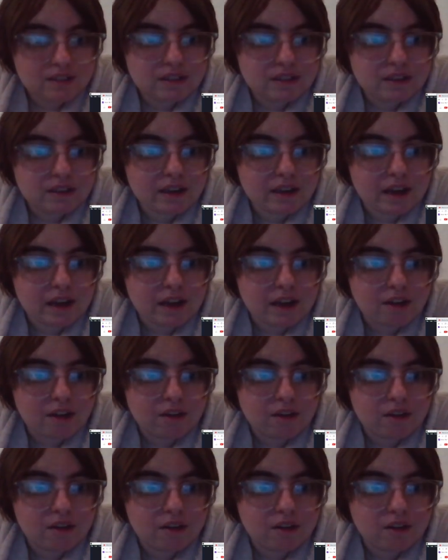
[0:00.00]
Yeah.
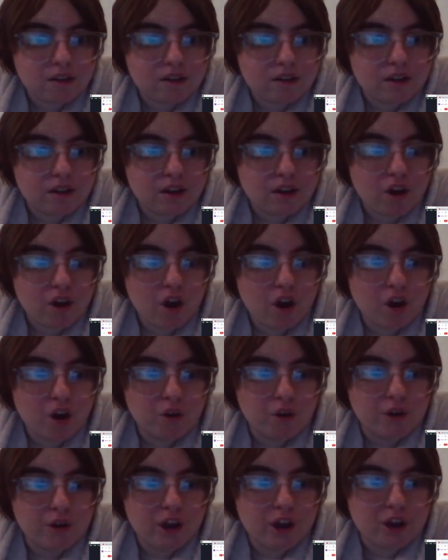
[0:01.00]

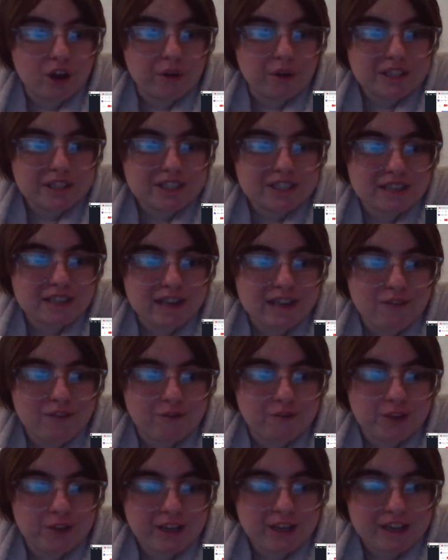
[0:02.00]
Oh no, it's
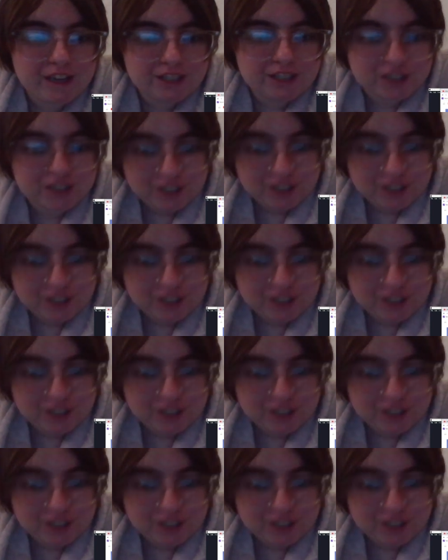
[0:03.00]
infinite!